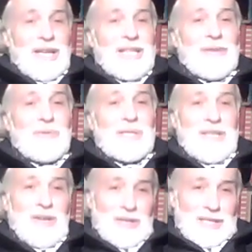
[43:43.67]
there was
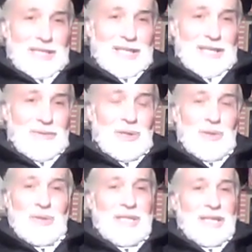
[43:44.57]
another city
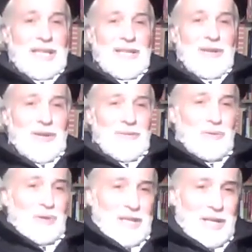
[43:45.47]
they had a lot of
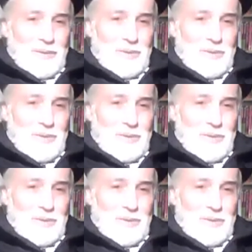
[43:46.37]
good Arabs.